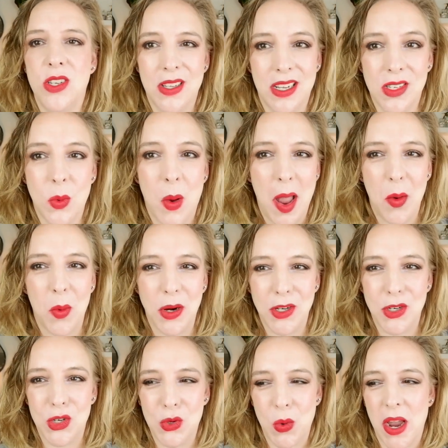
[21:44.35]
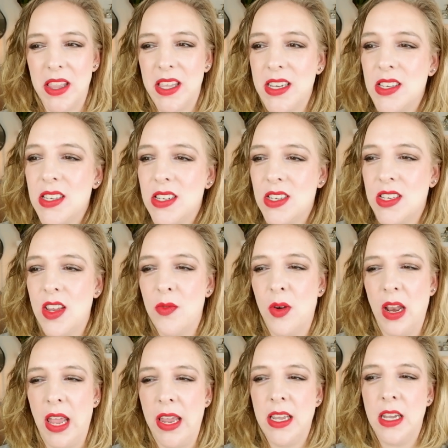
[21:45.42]
so that's why I wanted to try this to see if
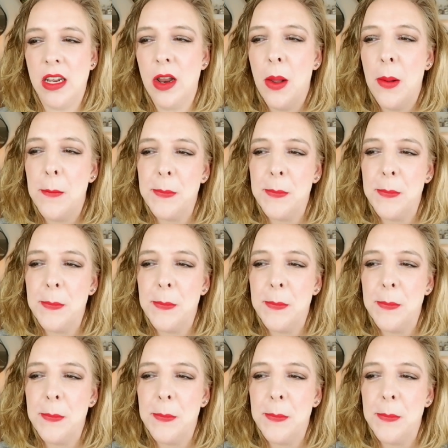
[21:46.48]
I like it.